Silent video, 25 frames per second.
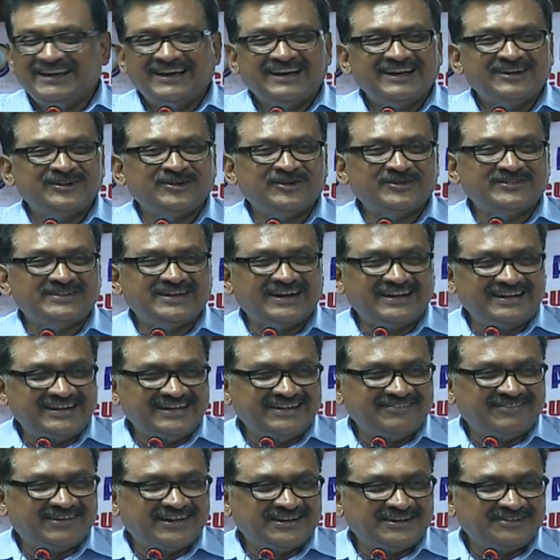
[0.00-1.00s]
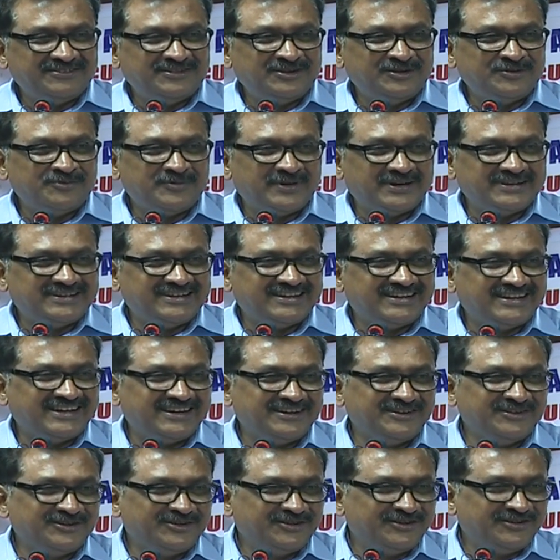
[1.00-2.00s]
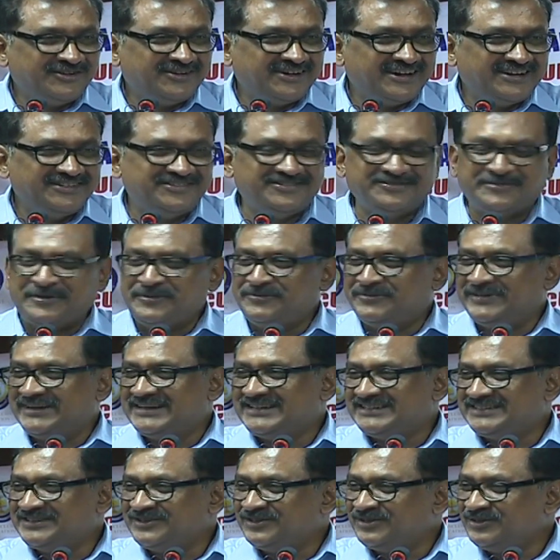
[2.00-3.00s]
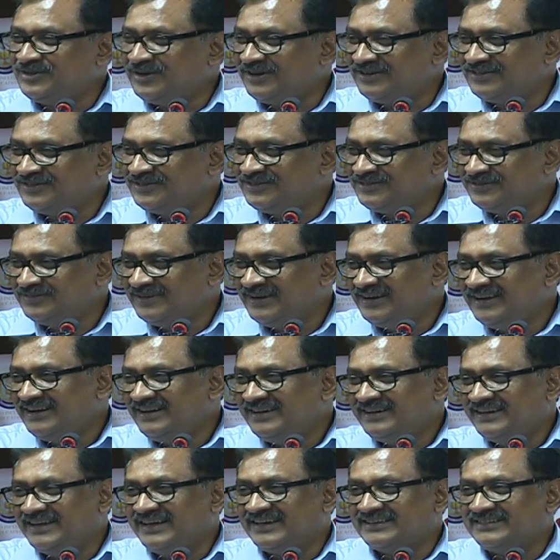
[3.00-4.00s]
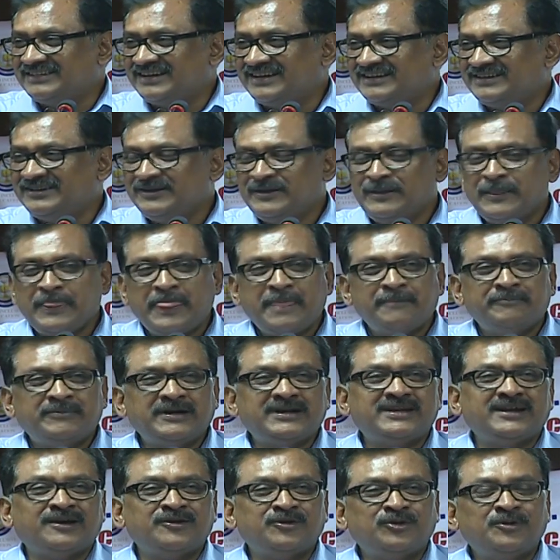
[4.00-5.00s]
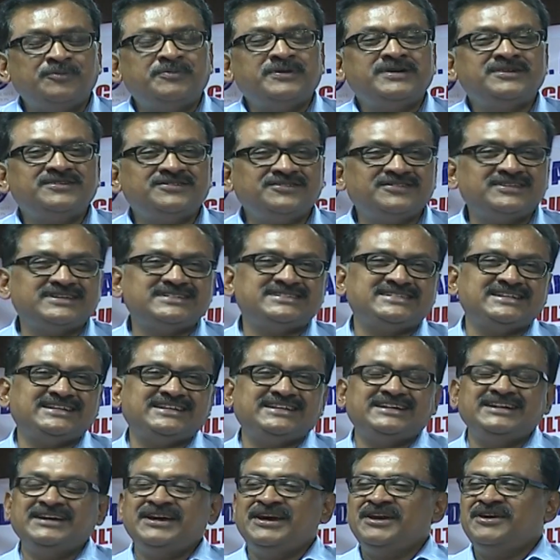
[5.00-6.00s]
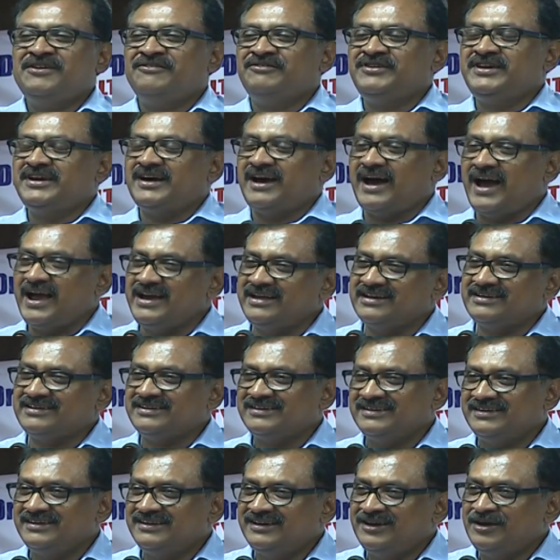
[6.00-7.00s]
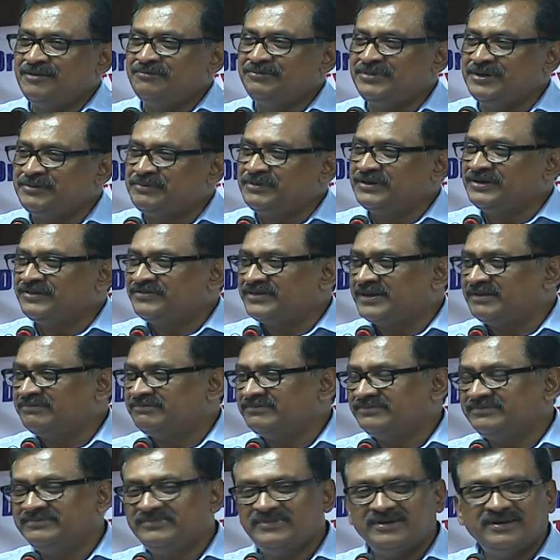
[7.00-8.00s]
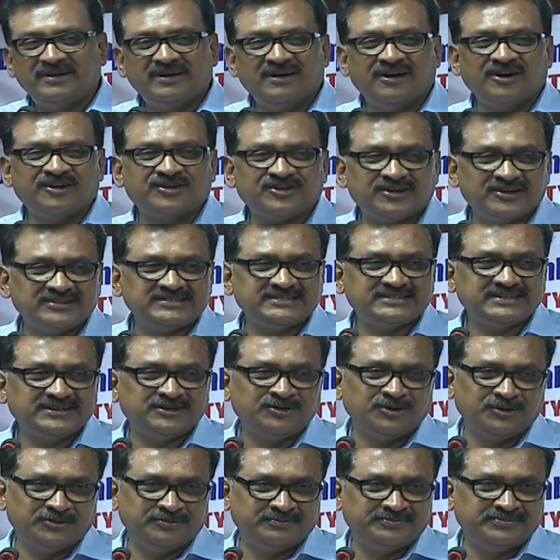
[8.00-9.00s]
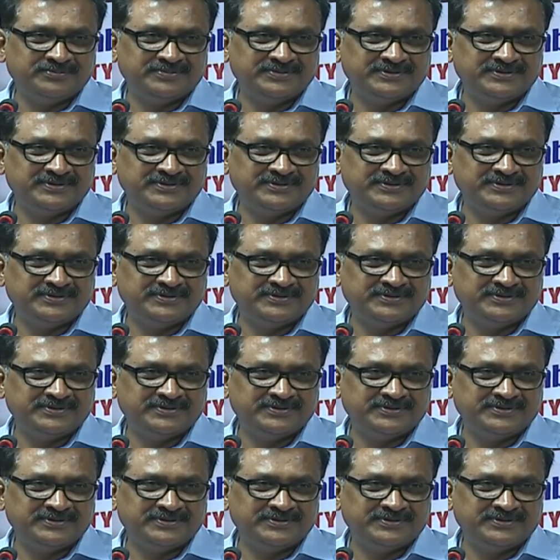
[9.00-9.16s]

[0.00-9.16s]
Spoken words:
you know, that day, whatever your mother or, you know, your wife prepares, you know, you have to take that. But open university, we hire people from across the globe.